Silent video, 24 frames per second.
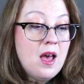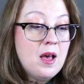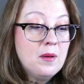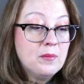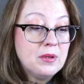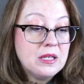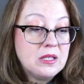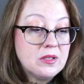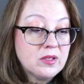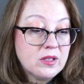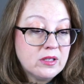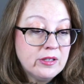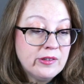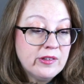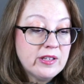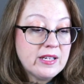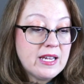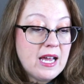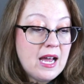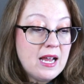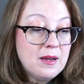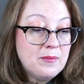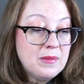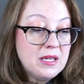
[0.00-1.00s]
Please clearly
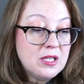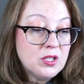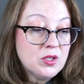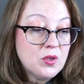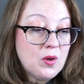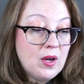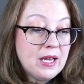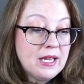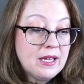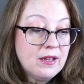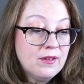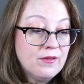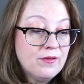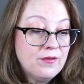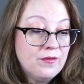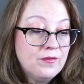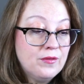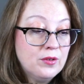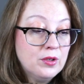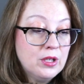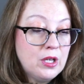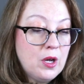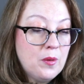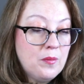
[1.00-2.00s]
guide me so I can
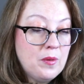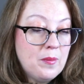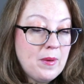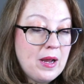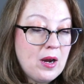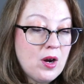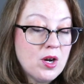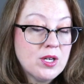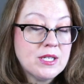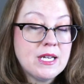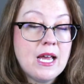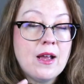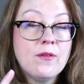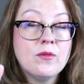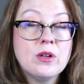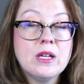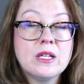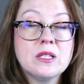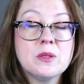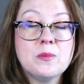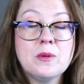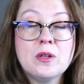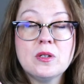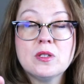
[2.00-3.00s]
fully open my heart to every
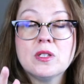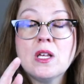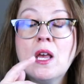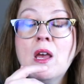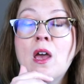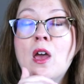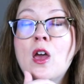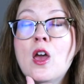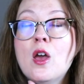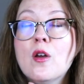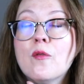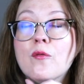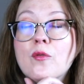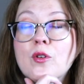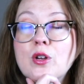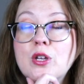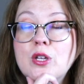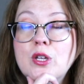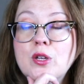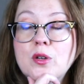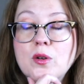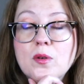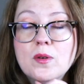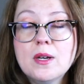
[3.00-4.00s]
experience. For
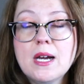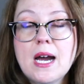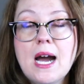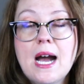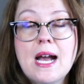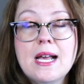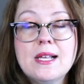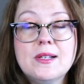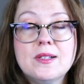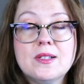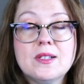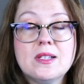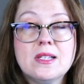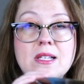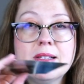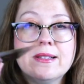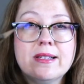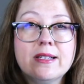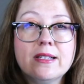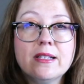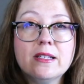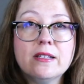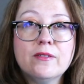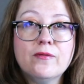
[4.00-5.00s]
you guys, this
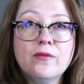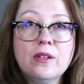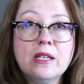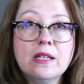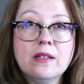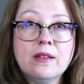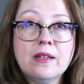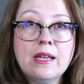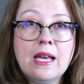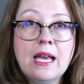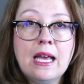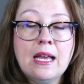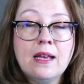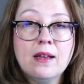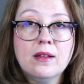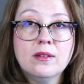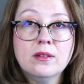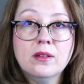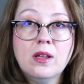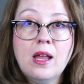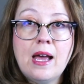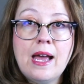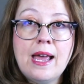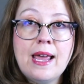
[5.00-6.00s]
is feeling
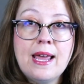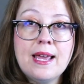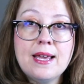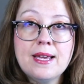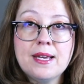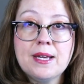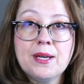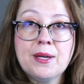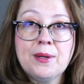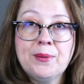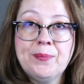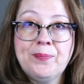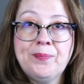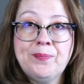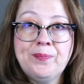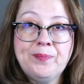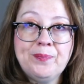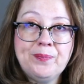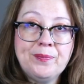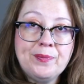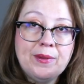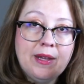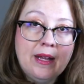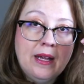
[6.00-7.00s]
like
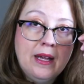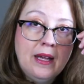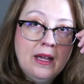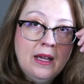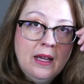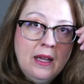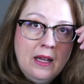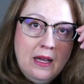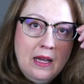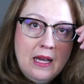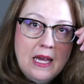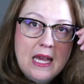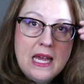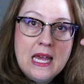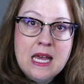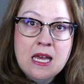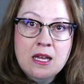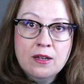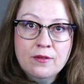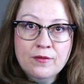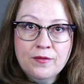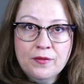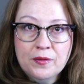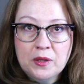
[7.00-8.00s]

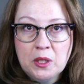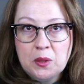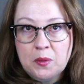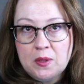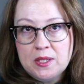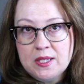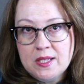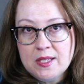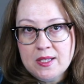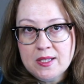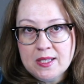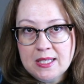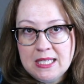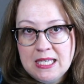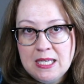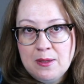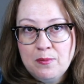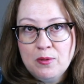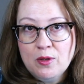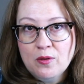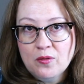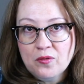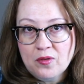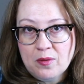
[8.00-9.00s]
influences
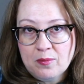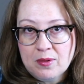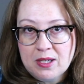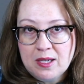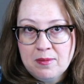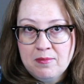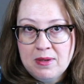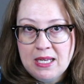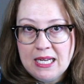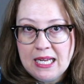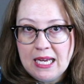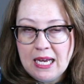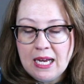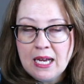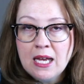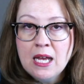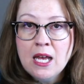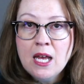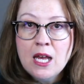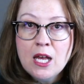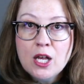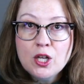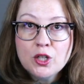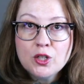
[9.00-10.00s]
keep you from committing.
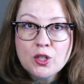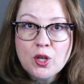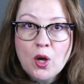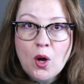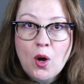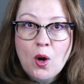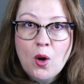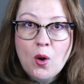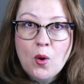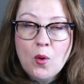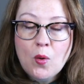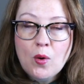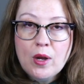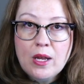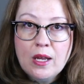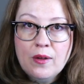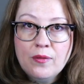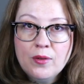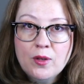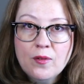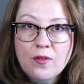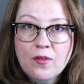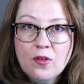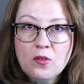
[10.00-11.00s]
So
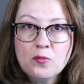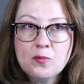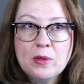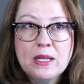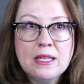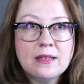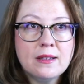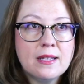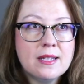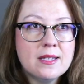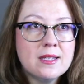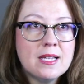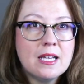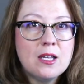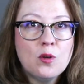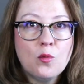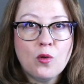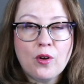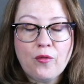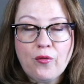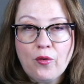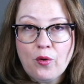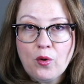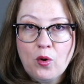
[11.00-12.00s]
if you've ever been, let's say you
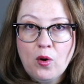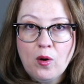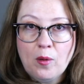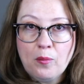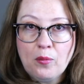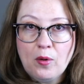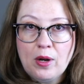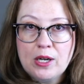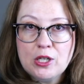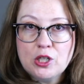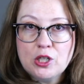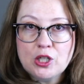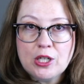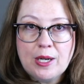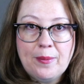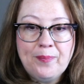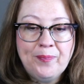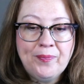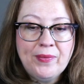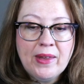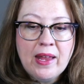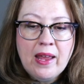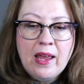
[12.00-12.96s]
work for a corporation